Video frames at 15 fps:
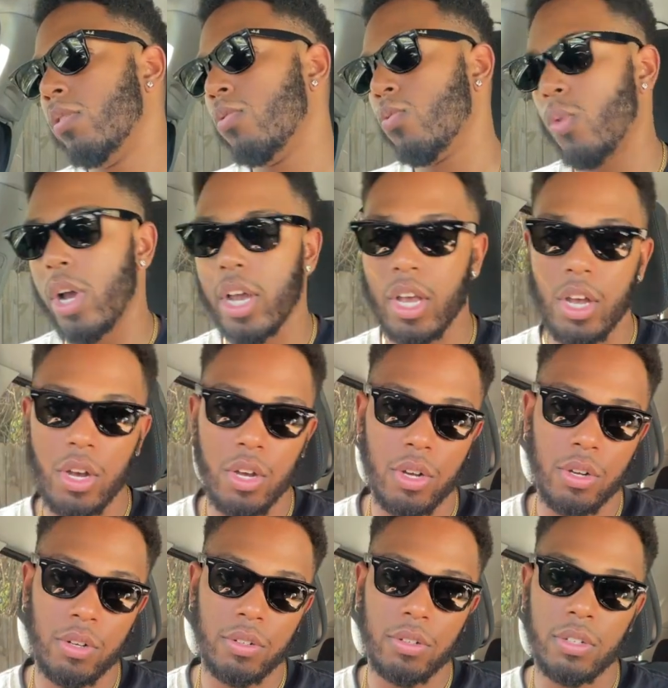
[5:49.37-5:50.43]

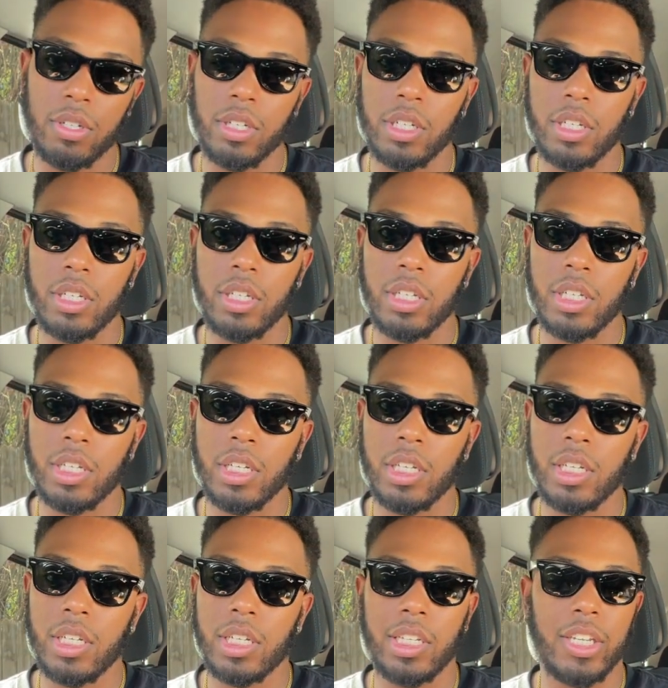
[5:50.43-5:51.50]
well,
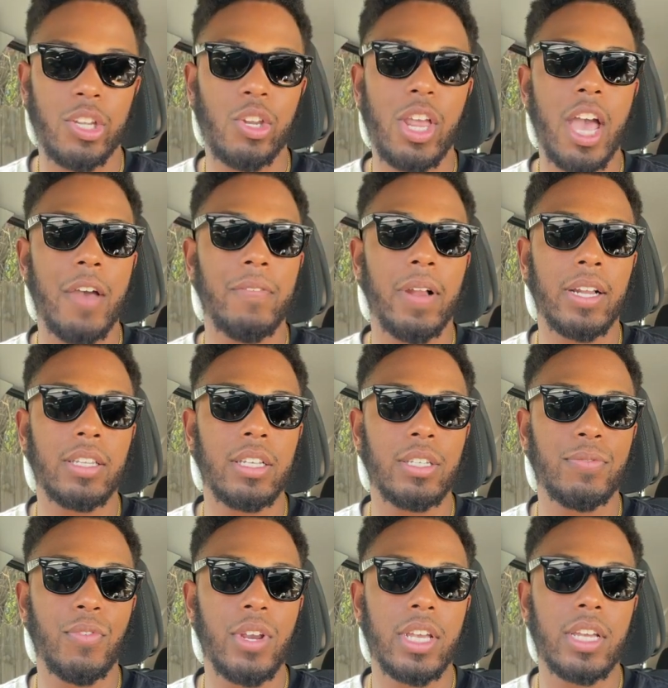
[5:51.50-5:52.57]
and then they have like
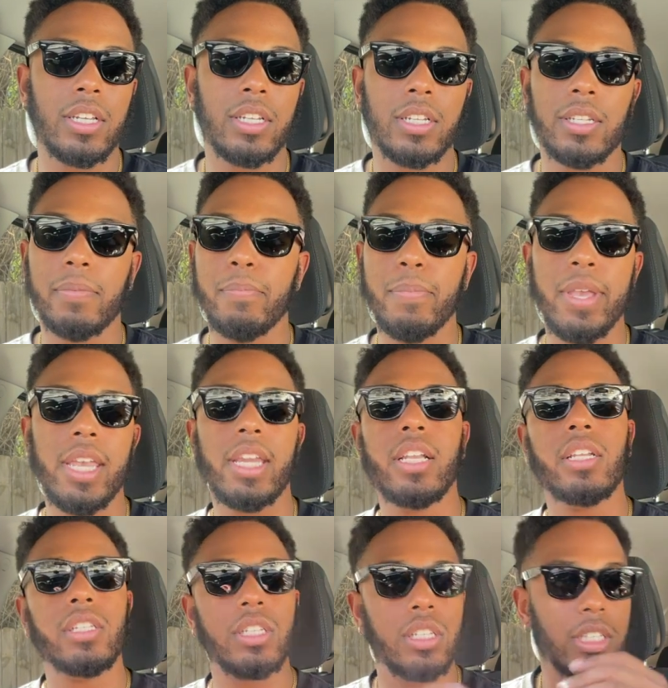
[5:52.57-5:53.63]
these freaking
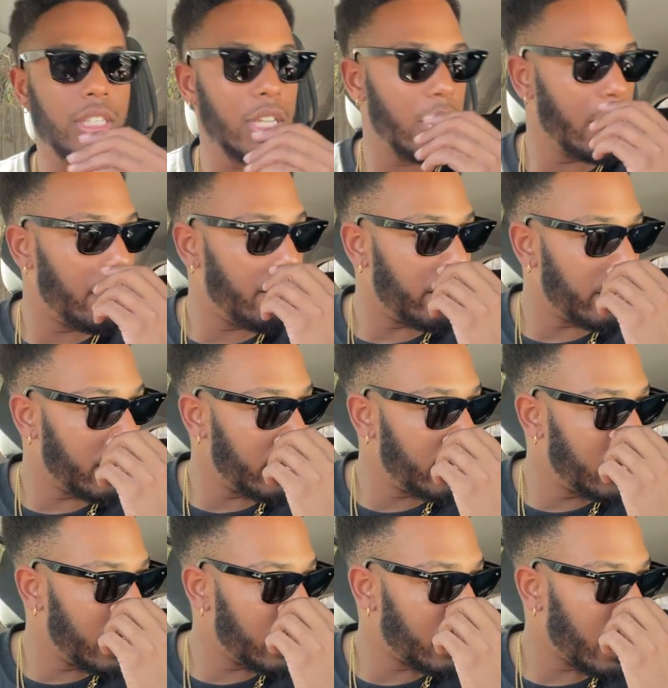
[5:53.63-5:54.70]
meetings and stuff, and they're,
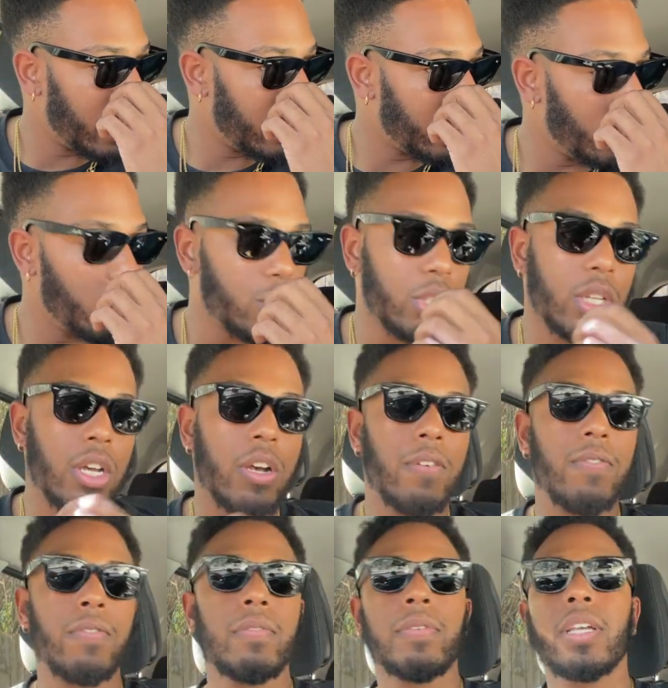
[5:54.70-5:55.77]
they're telling you
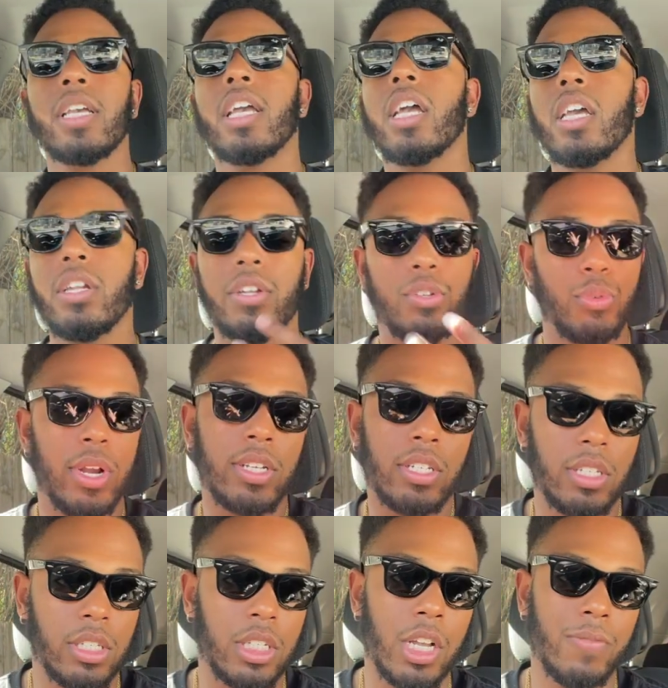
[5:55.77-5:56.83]
stuff and
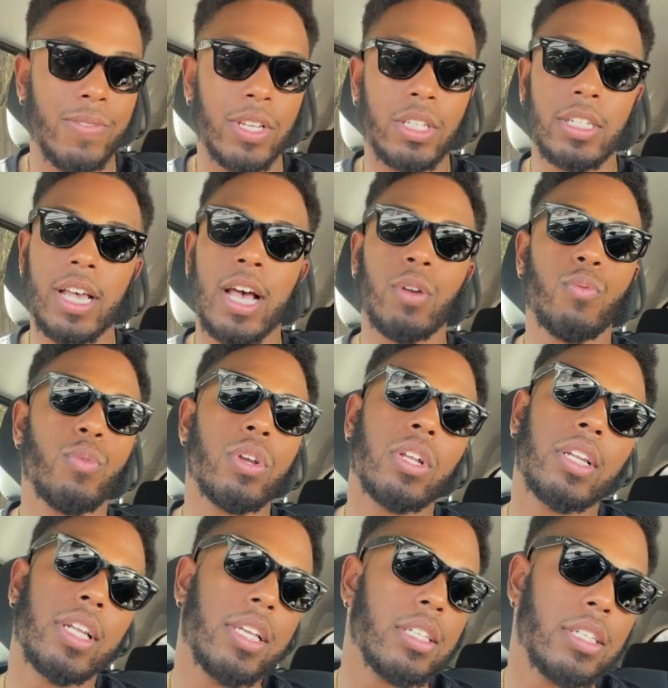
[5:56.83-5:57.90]
addressing stuff that's not
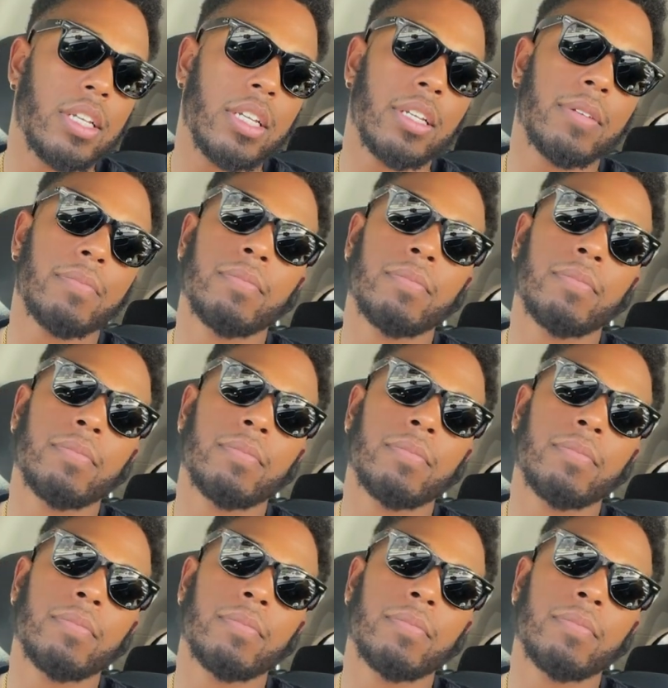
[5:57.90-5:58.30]
realistic.